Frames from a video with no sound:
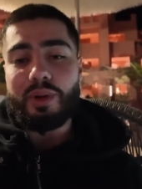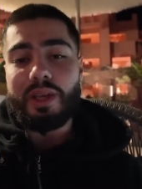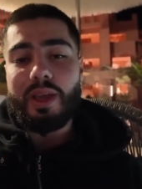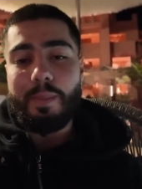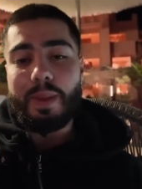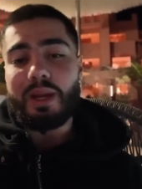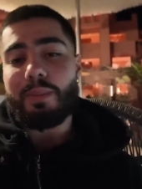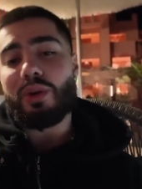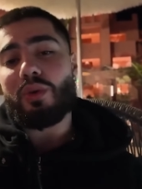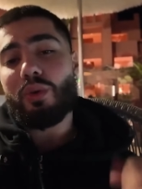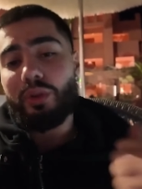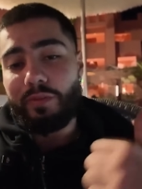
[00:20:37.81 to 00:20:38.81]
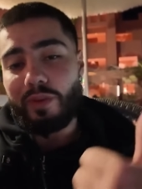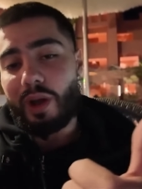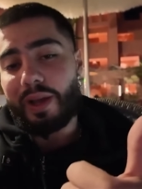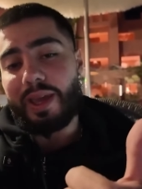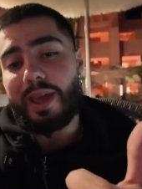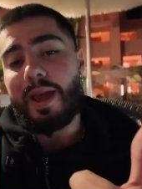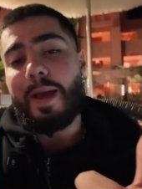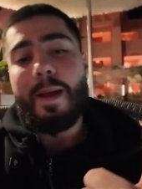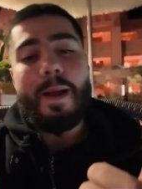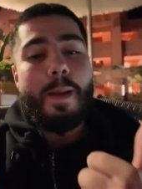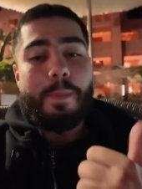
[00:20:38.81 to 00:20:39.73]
But yeah, man, I'm going to call the vlog here.